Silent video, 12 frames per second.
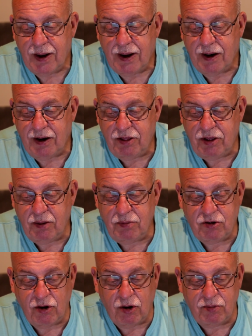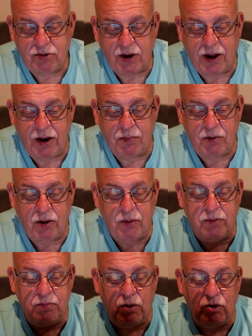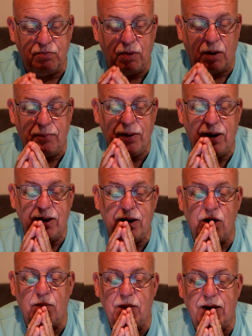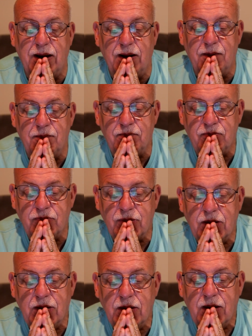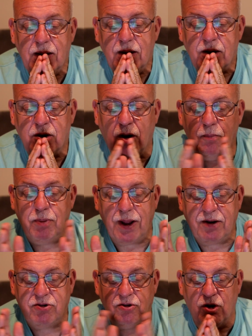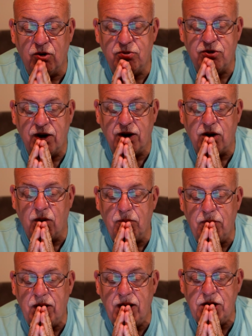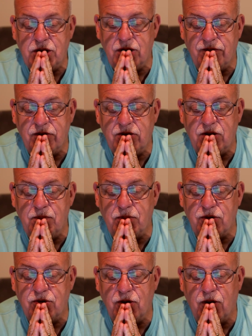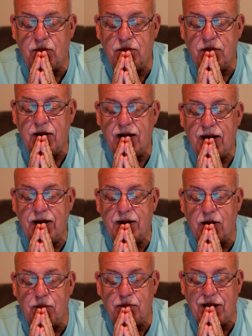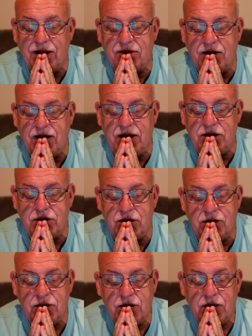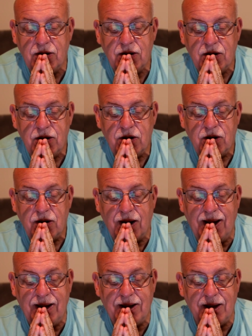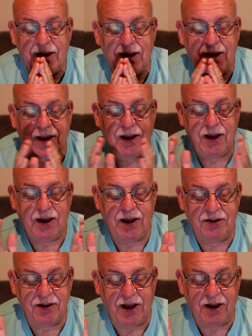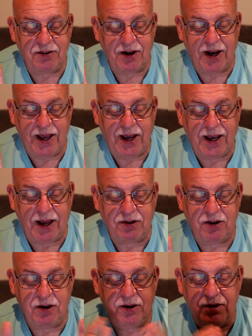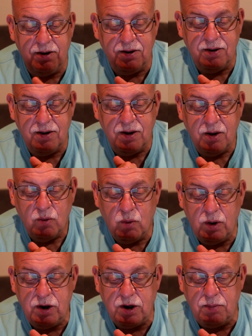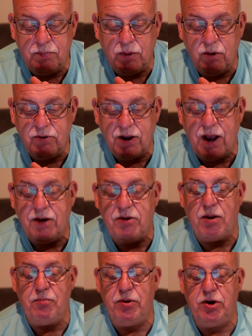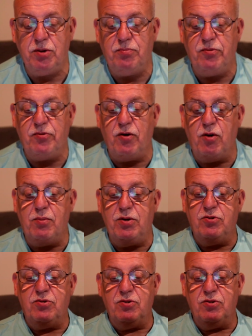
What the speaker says: Lithium soaps are the most popular globally. Complex soaps are a combination of a simple soap and a complexing agent like azelaic acid, which improves high temperature performance.